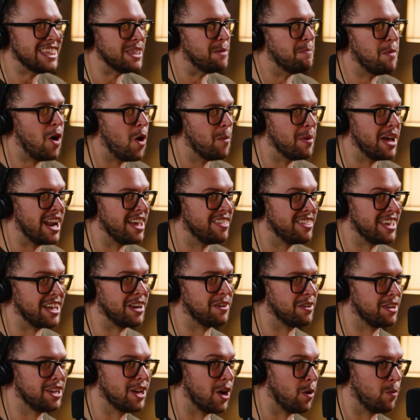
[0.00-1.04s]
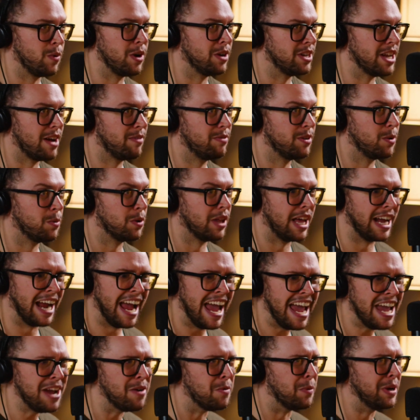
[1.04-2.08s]
the moment, I think you know we definitely were like,
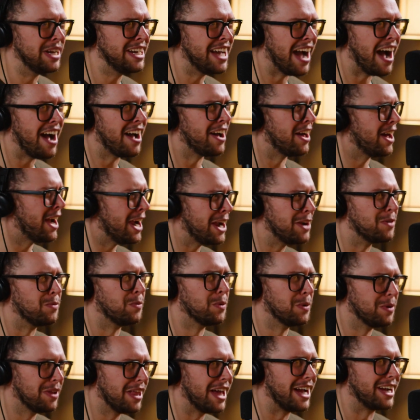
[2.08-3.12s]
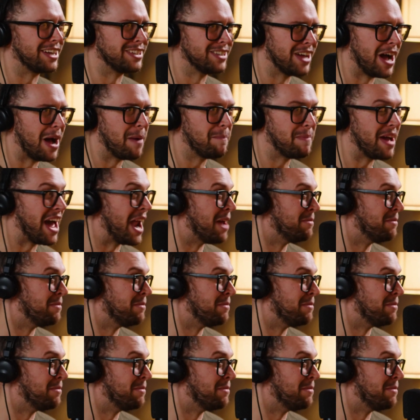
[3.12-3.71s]
"Hey, we got, all right, we're like not bad."